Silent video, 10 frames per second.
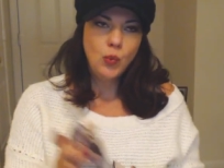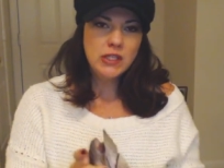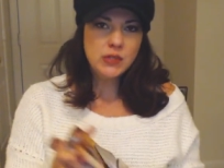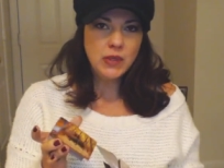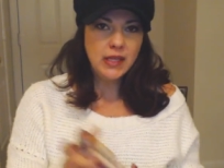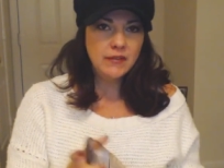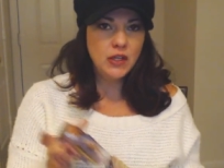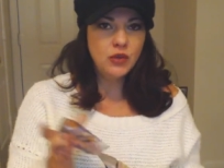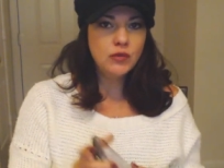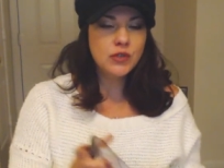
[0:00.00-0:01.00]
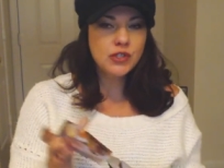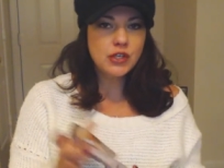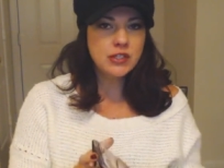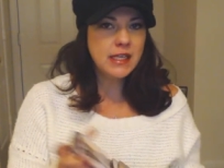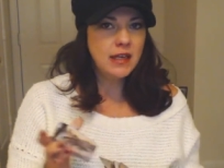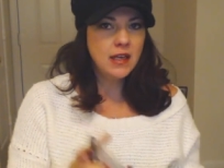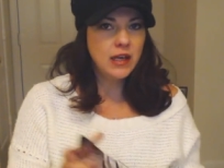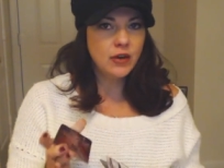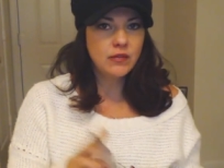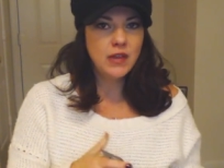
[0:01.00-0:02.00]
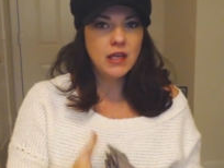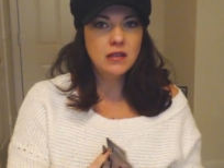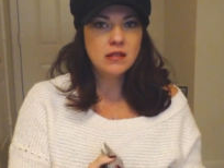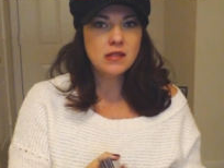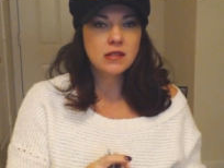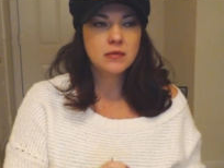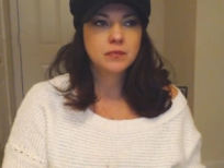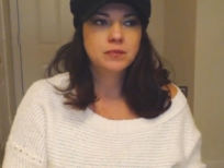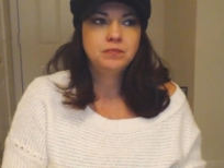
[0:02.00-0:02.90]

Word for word: once we let the universe start taking care of things,